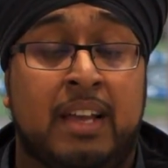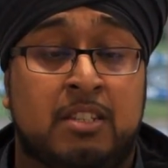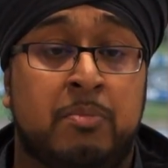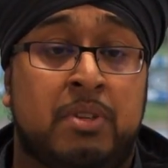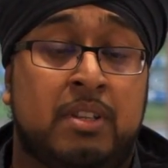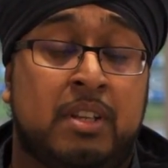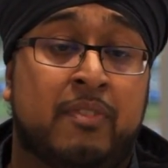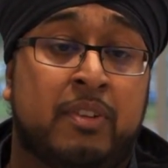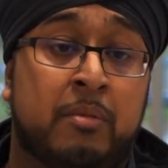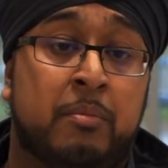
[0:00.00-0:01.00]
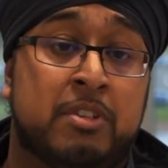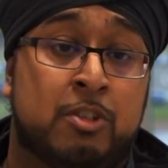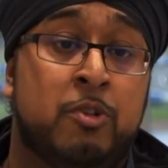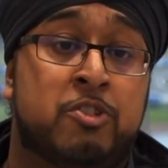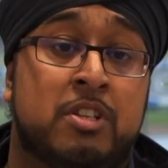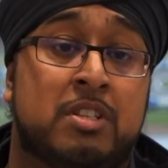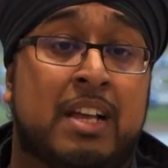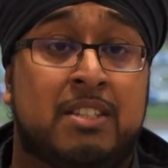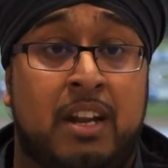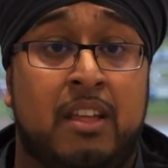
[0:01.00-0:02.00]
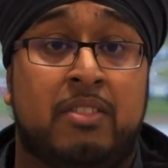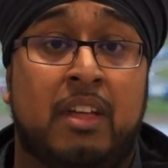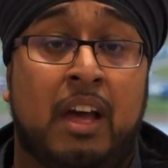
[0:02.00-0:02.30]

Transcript: are some definite solutions that Xenith